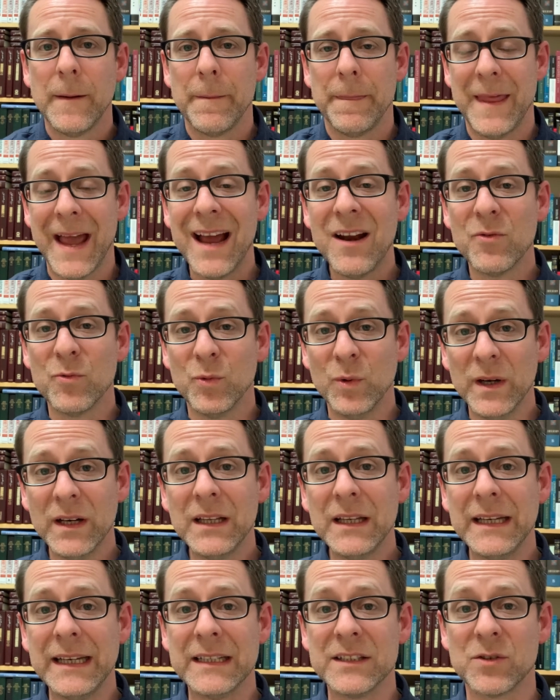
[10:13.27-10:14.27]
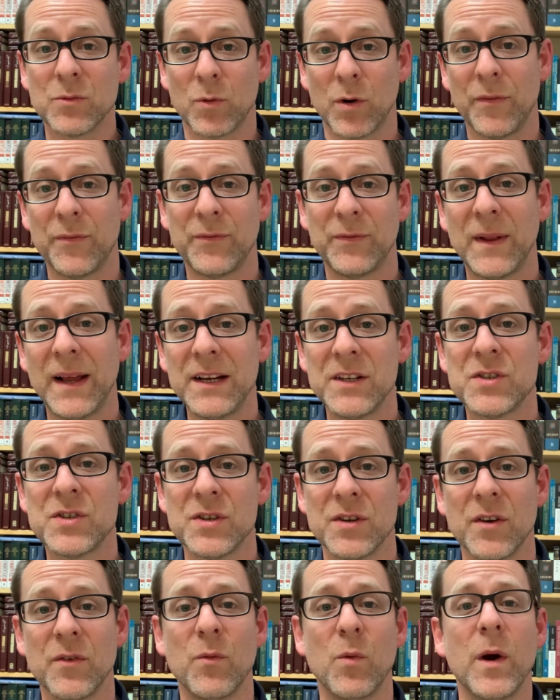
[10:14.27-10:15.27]
that really is a
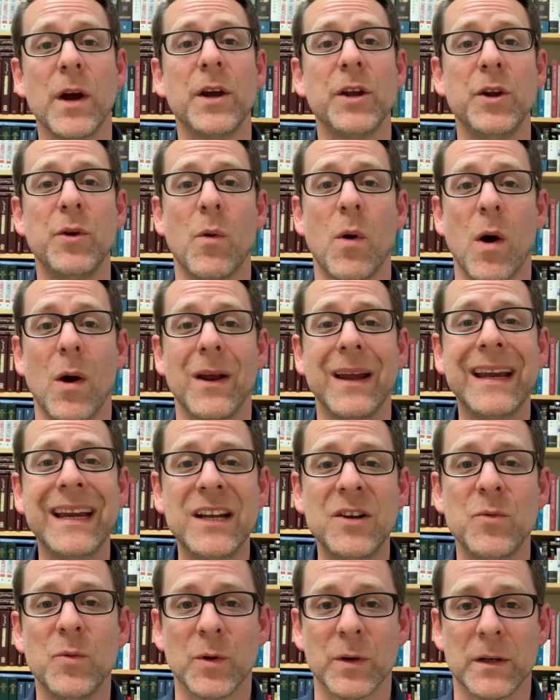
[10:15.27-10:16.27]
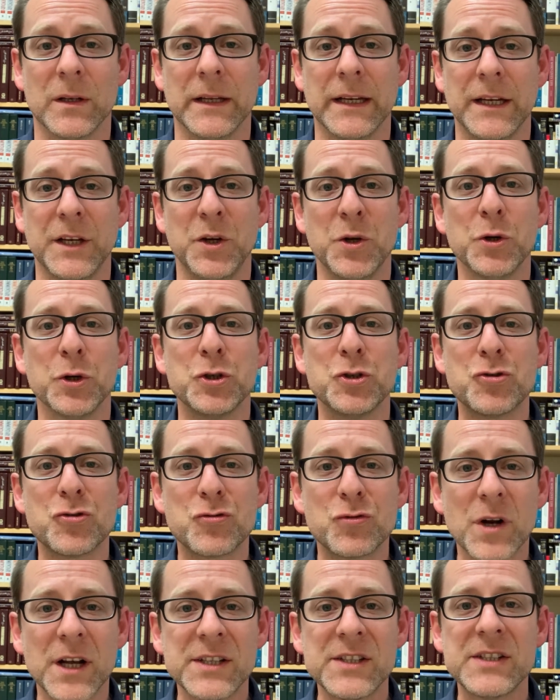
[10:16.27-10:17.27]
reflection of where you are inwardly. You're
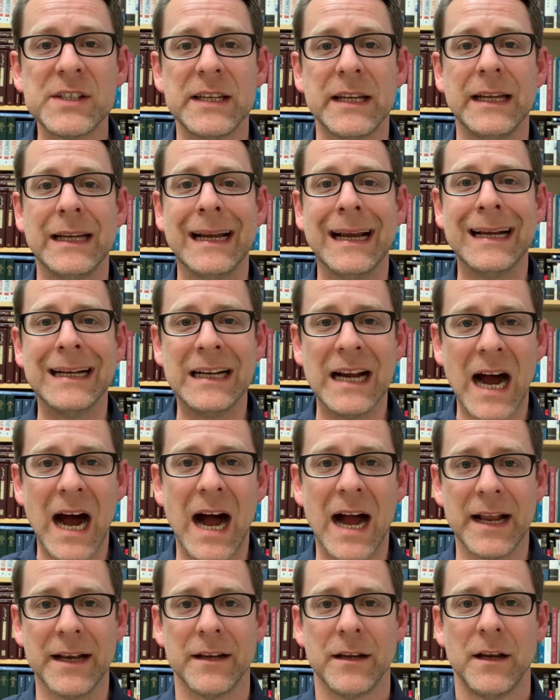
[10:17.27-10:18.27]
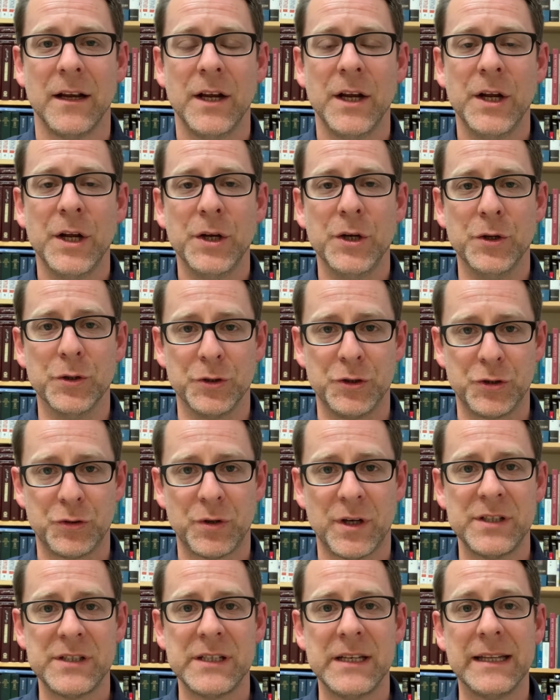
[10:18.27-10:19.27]
trusting God. You're
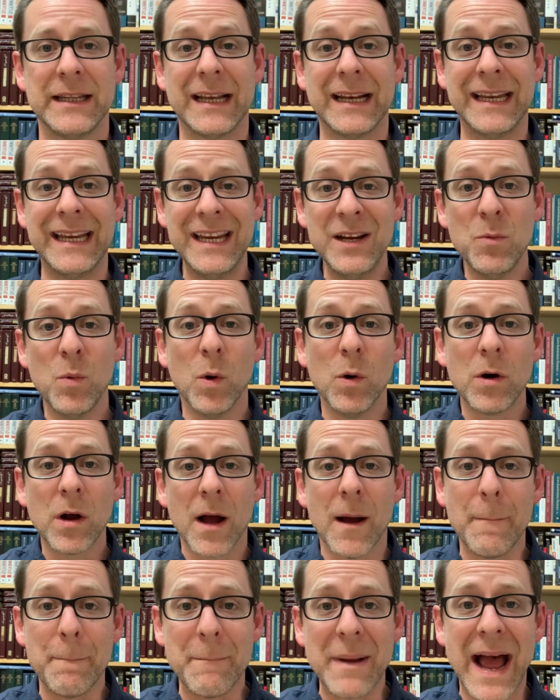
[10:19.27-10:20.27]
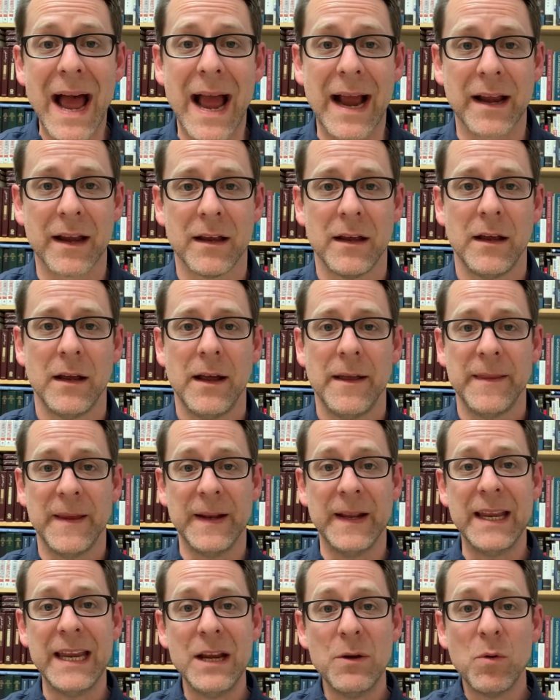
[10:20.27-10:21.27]
trusting that he will come back, that
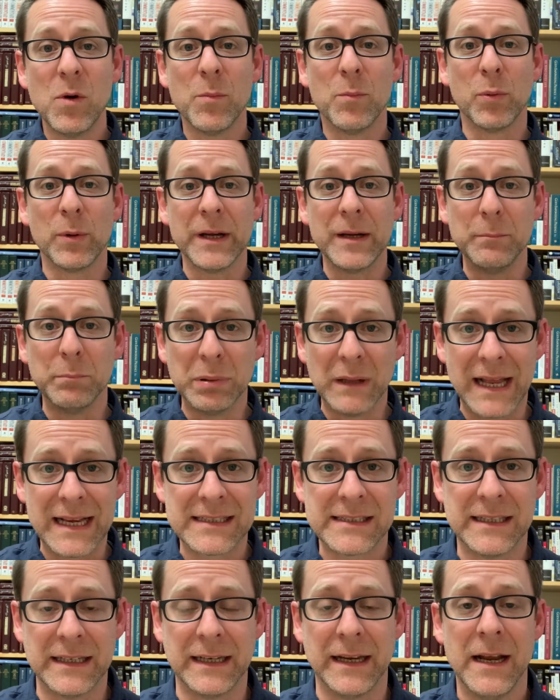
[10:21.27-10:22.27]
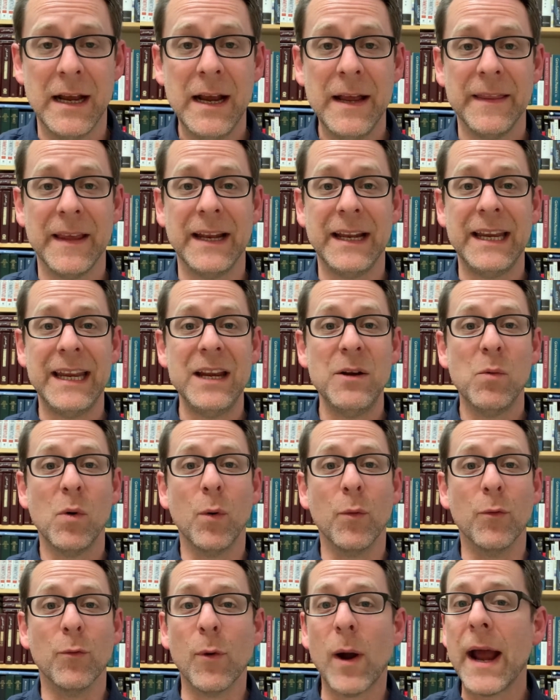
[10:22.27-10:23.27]
he will bring blessing, that he
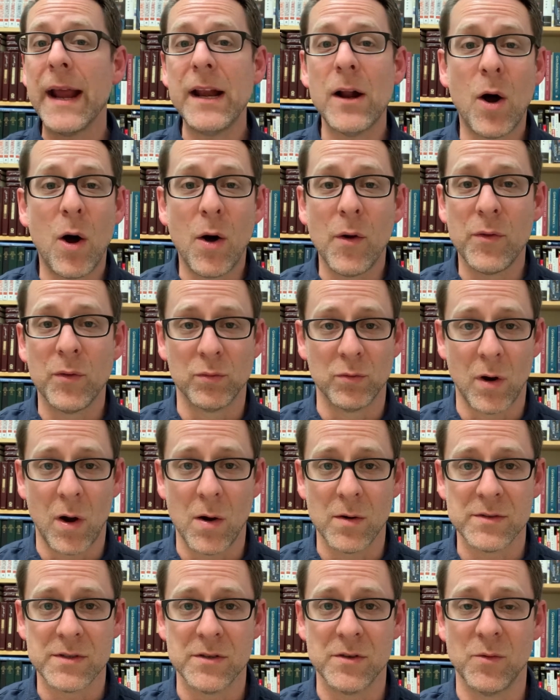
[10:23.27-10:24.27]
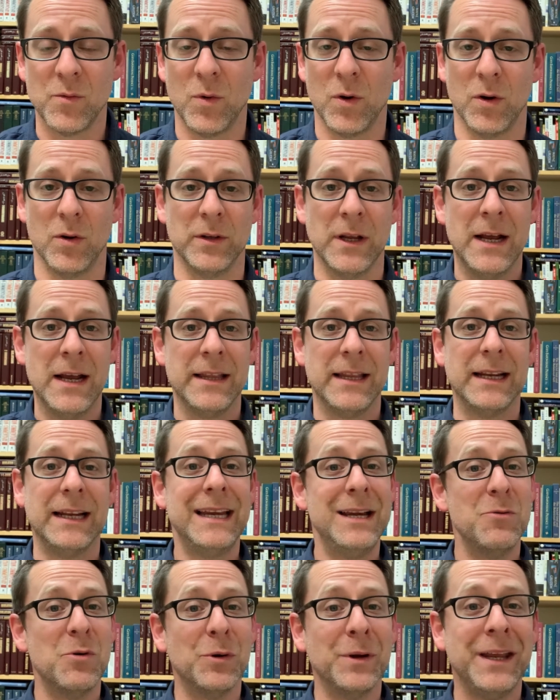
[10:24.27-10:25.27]
will right all the wrongs in the world, that
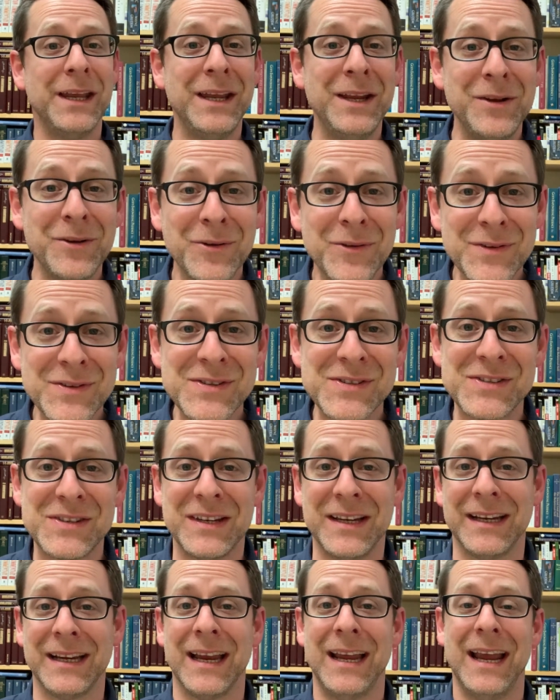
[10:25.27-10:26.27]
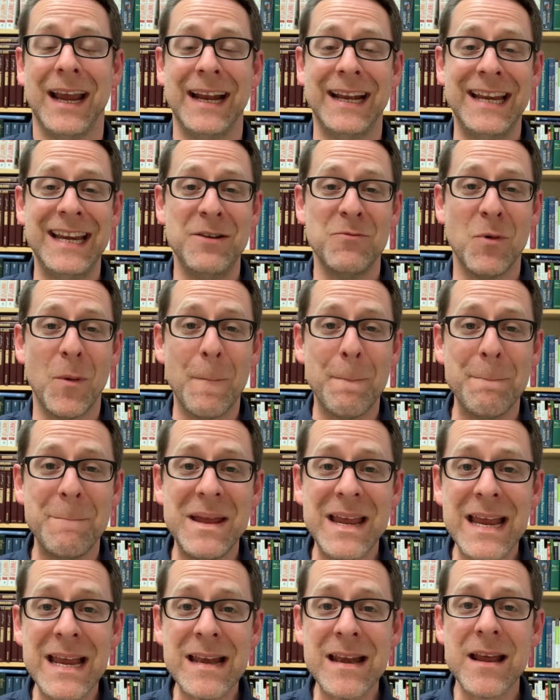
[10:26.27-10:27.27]
he will heal the sick, and he will
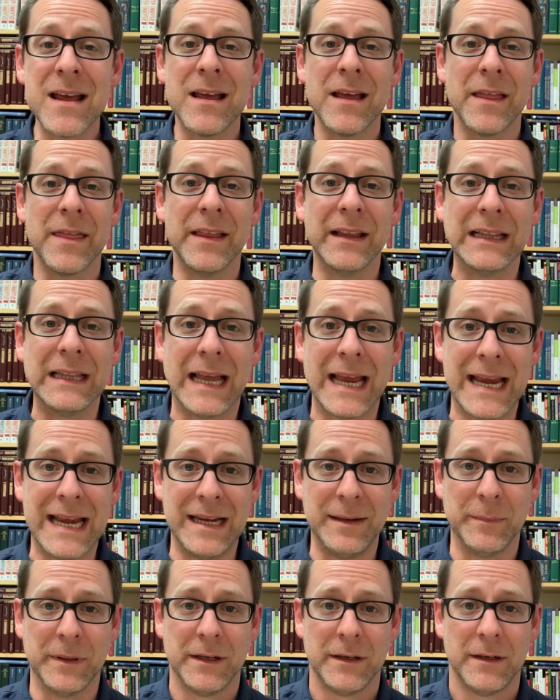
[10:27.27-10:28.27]
mend the lame.